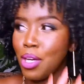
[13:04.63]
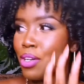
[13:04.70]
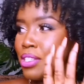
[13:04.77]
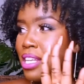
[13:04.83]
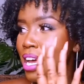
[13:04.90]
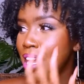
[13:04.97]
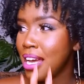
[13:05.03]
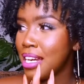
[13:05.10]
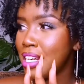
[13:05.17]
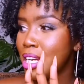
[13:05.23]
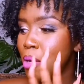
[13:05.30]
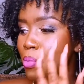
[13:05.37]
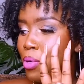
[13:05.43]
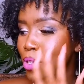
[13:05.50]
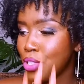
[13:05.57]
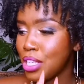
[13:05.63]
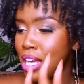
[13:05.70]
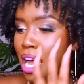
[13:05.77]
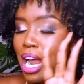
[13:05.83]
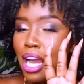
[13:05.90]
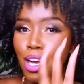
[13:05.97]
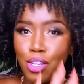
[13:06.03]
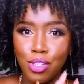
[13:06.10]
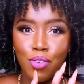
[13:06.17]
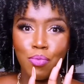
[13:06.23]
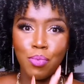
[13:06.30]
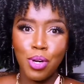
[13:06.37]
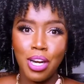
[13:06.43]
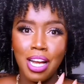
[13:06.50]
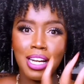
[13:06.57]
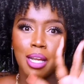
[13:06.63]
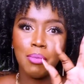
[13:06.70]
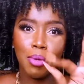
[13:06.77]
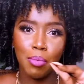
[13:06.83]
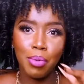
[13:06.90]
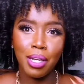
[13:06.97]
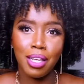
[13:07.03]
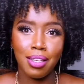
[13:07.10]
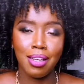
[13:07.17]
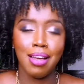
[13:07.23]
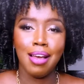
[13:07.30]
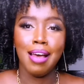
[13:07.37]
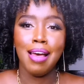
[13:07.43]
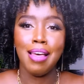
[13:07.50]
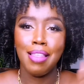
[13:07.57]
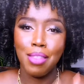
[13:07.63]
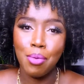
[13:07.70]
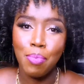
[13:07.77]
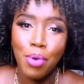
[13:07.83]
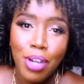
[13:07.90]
Because I ended up using a lot of product. Let me bring the